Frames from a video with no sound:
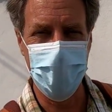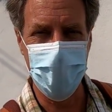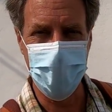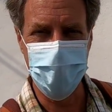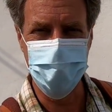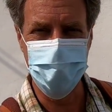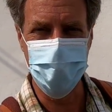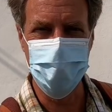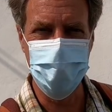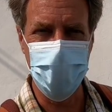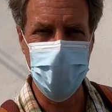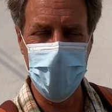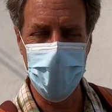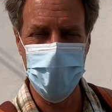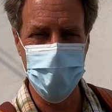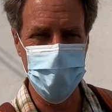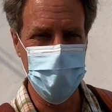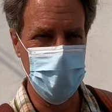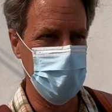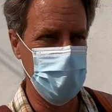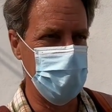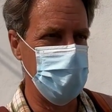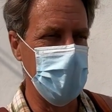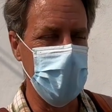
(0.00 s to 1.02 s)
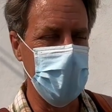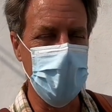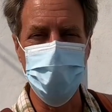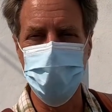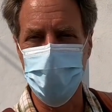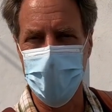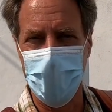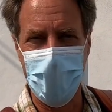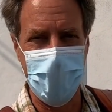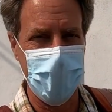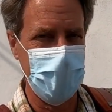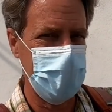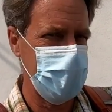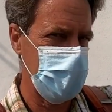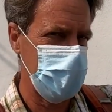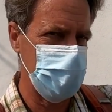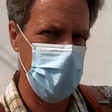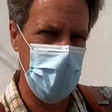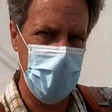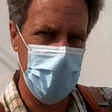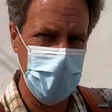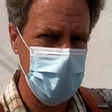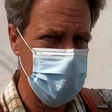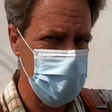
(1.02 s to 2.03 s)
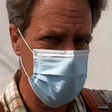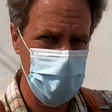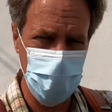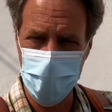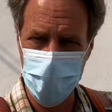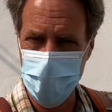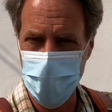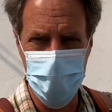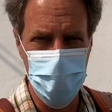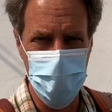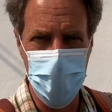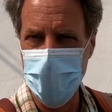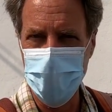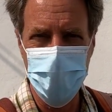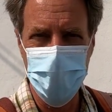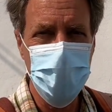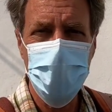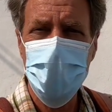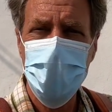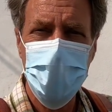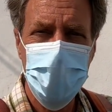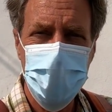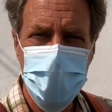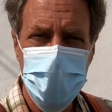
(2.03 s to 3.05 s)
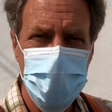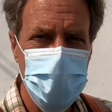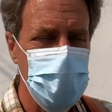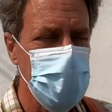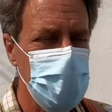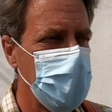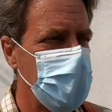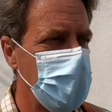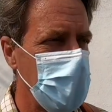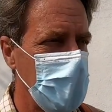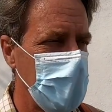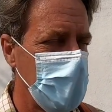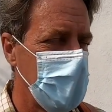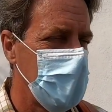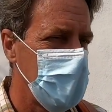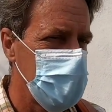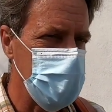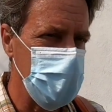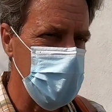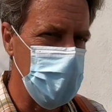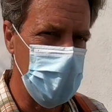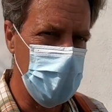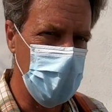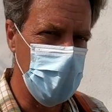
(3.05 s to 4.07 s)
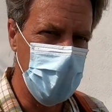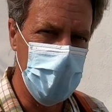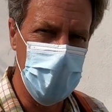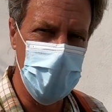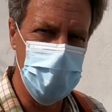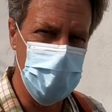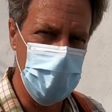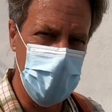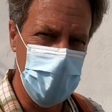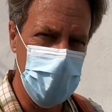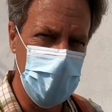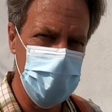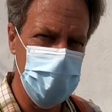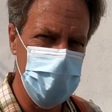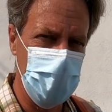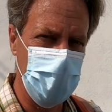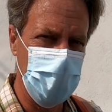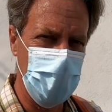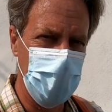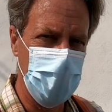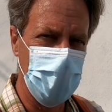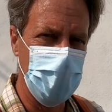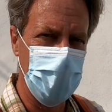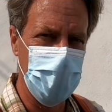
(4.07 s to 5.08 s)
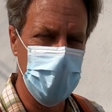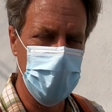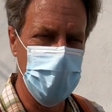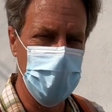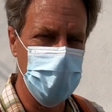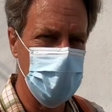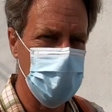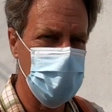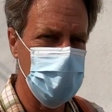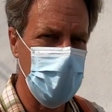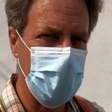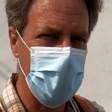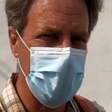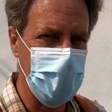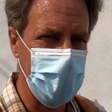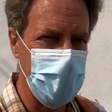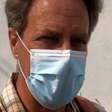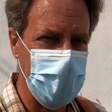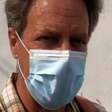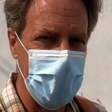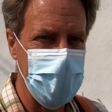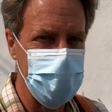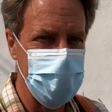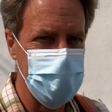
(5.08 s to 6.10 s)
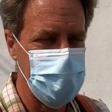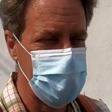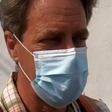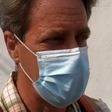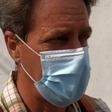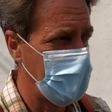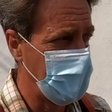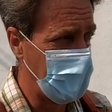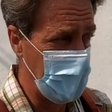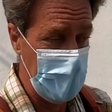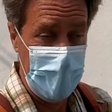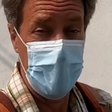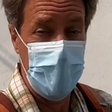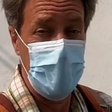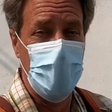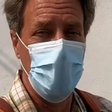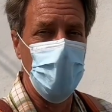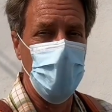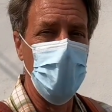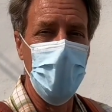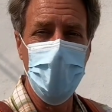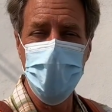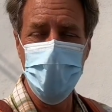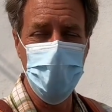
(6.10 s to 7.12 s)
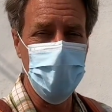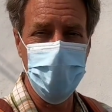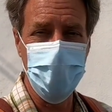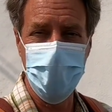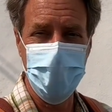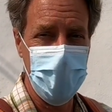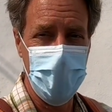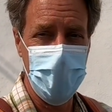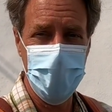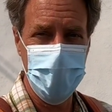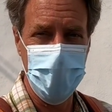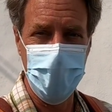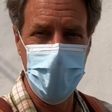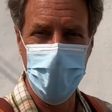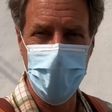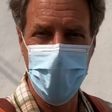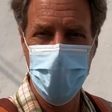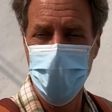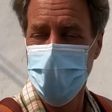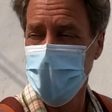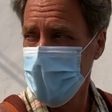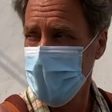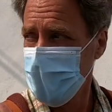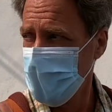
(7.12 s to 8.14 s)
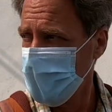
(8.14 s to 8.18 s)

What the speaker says: that just has a big blank space where the menu is. So you go in as a customer and you're just trying to guess what you can get there.